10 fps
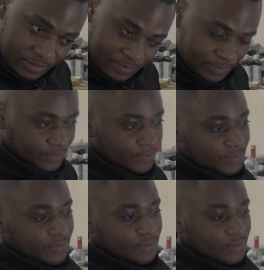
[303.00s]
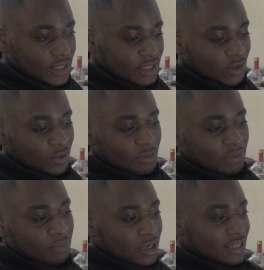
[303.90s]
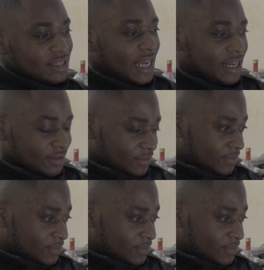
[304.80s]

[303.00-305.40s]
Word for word: Hmm. Let's see what the people are saying.